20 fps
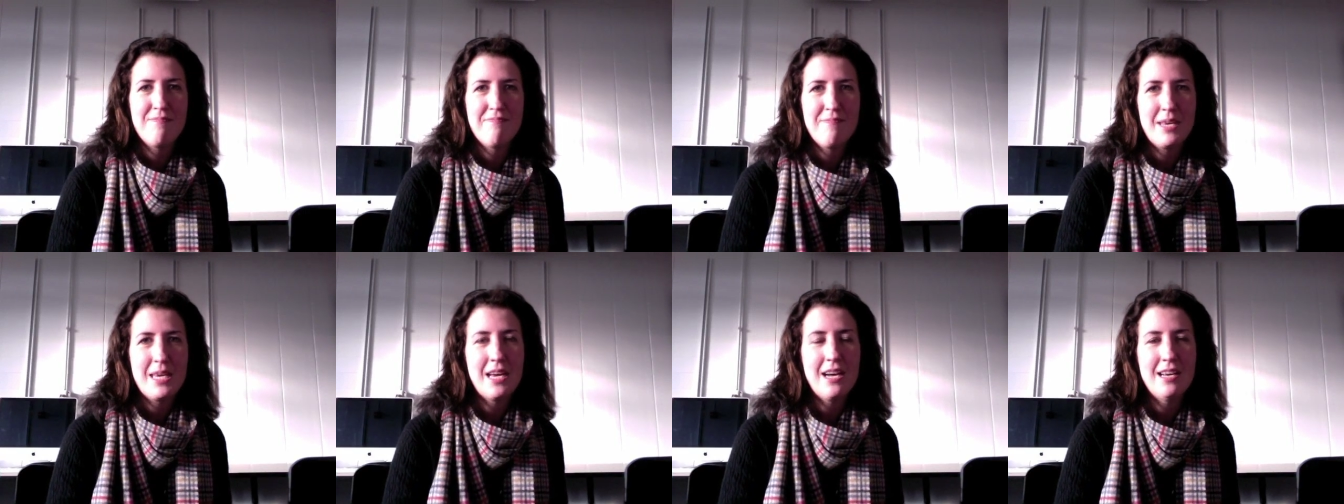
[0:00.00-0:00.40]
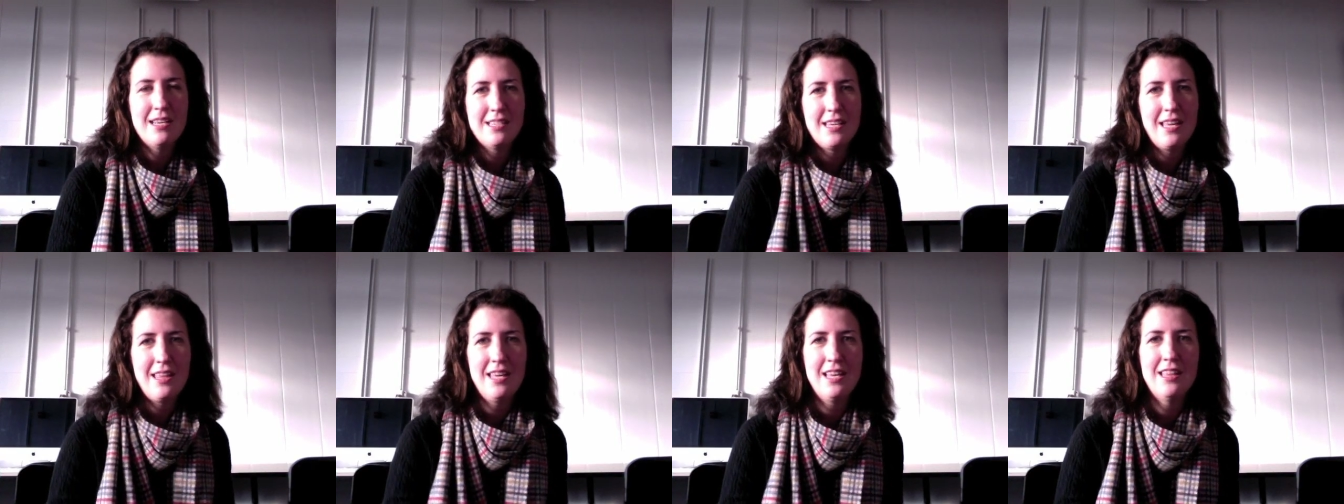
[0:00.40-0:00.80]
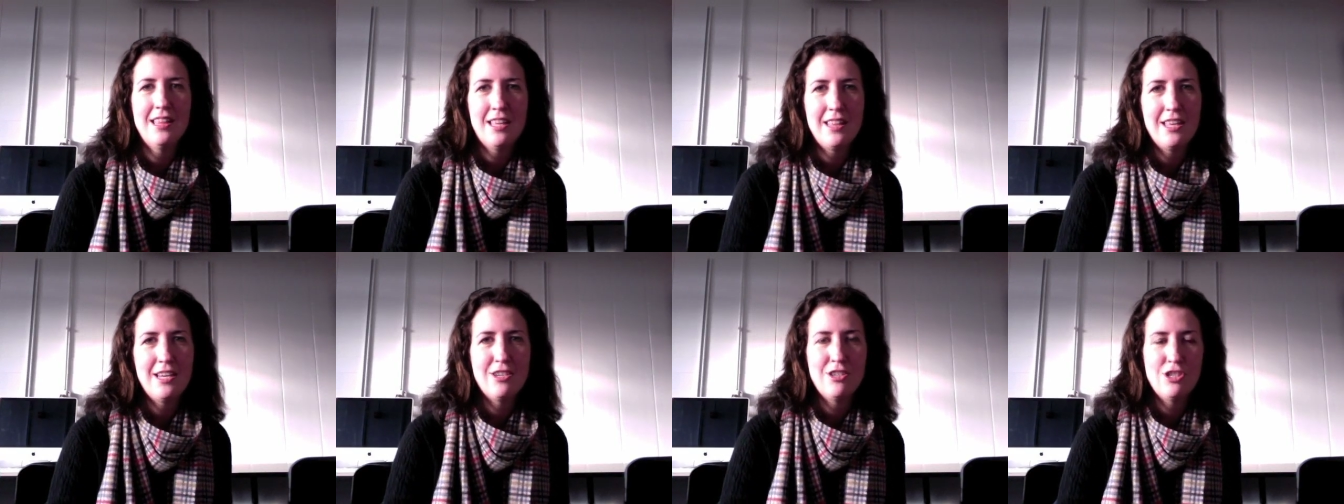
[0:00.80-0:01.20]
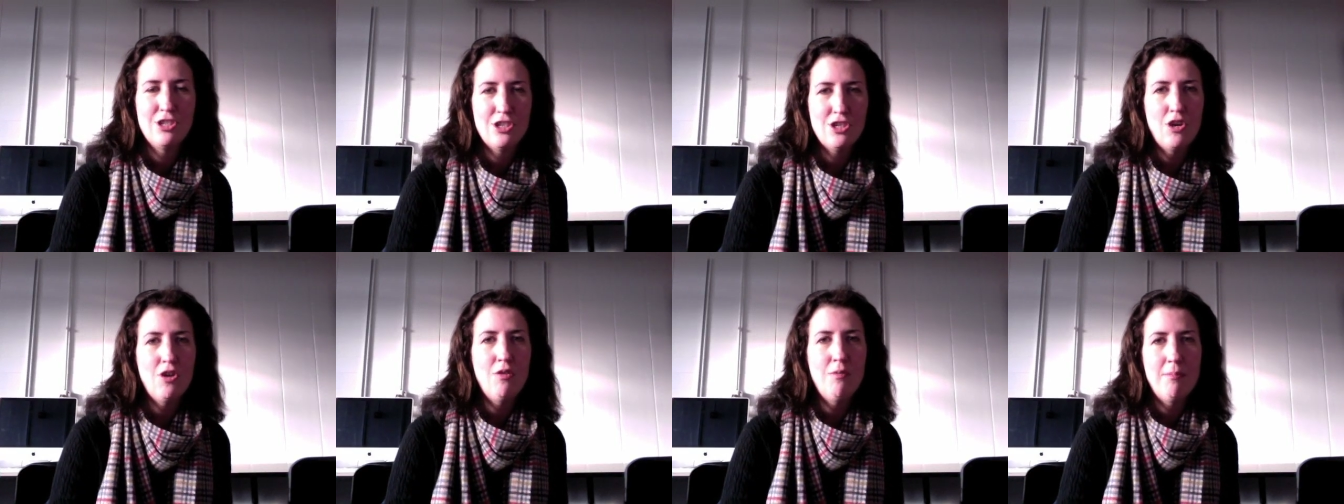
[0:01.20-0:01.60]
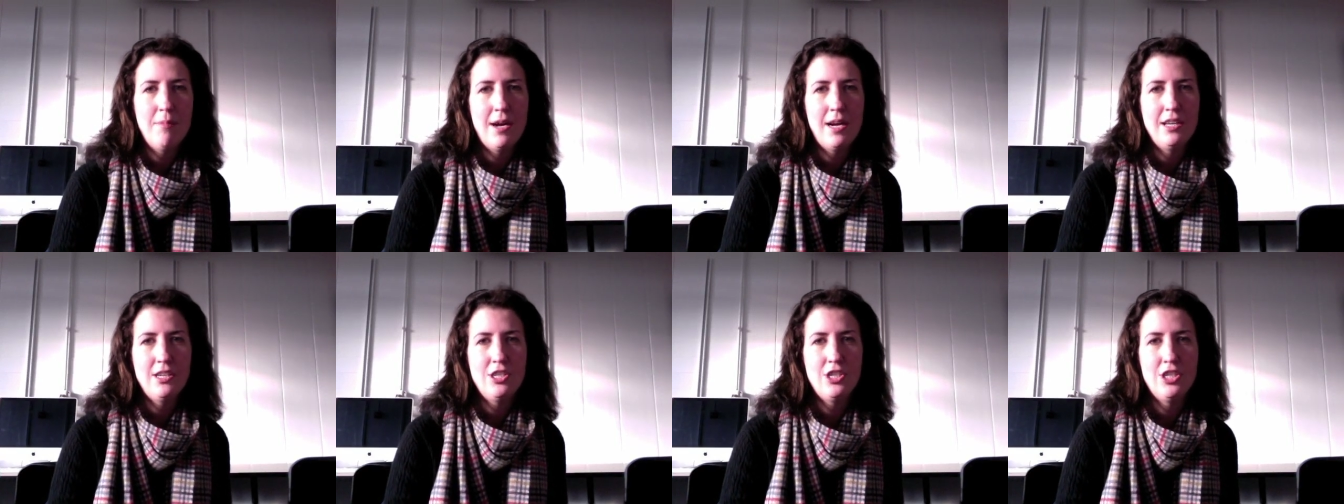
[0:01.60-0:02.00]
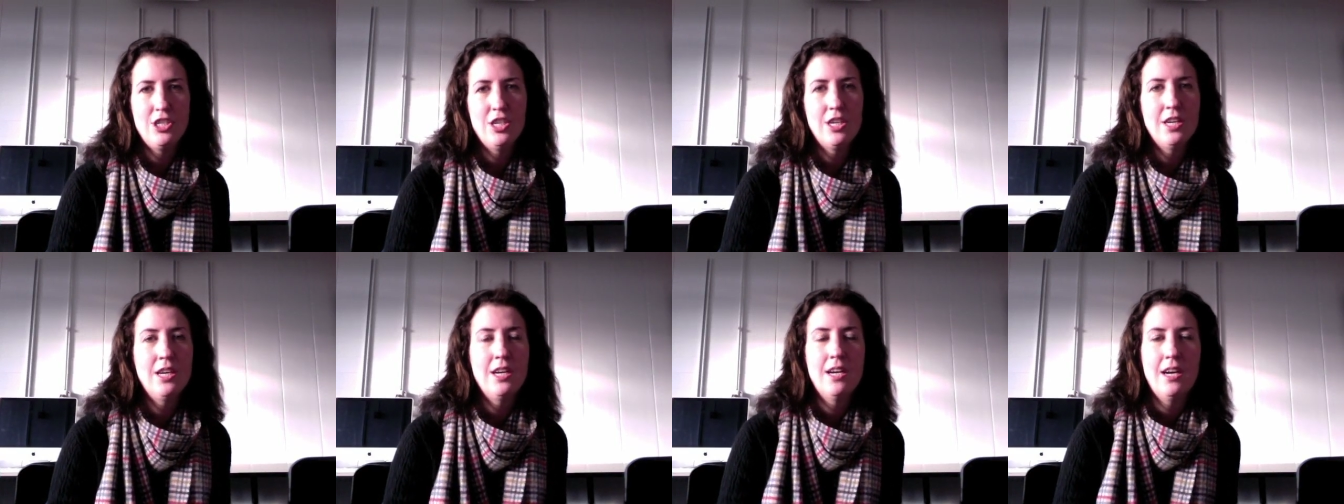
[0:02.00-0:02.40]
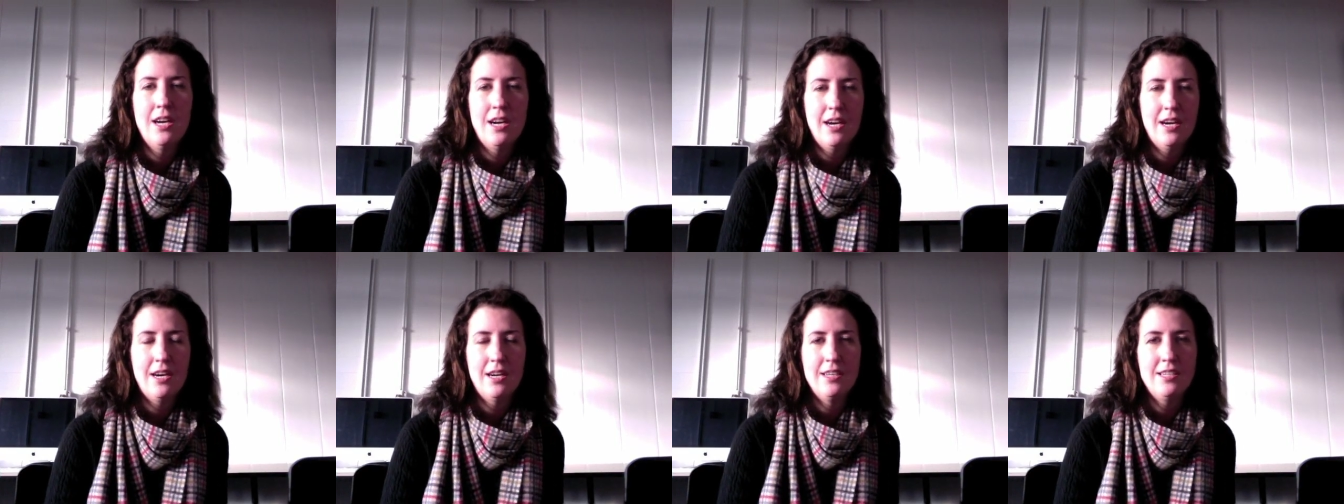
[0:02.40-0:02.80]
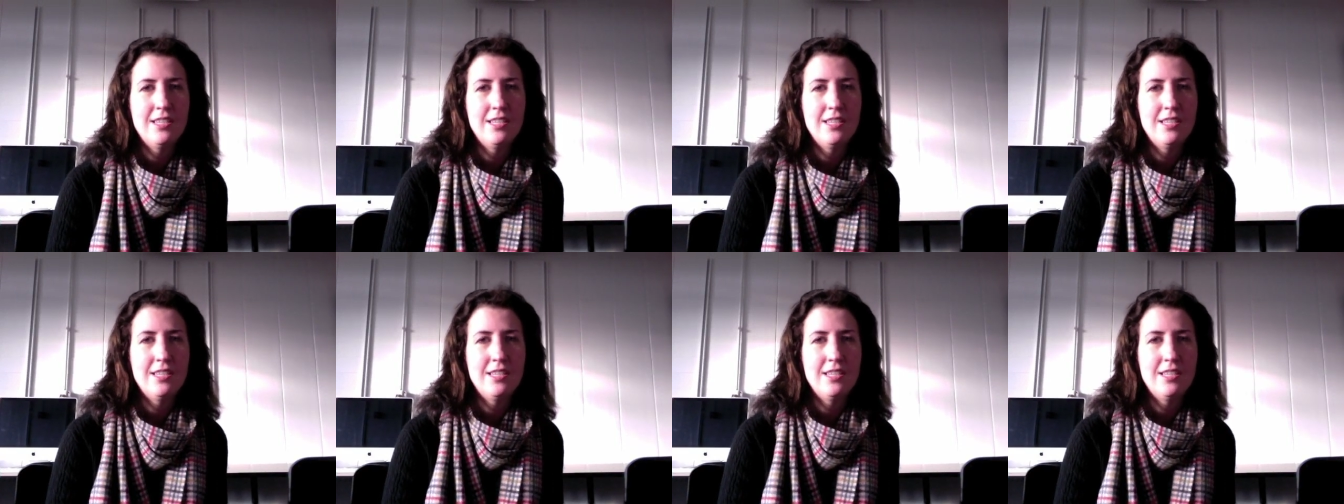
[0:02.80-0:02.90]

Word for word: Because I think that there's so much uh,